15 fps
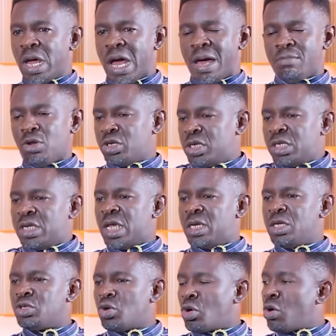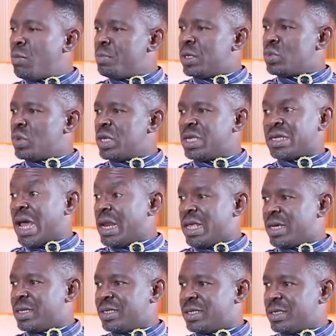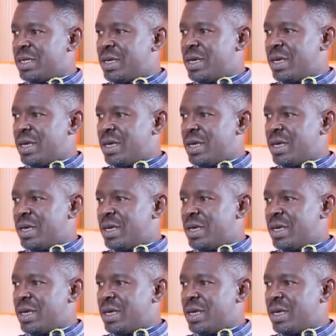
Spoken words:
I'm not intending to compete with Italians.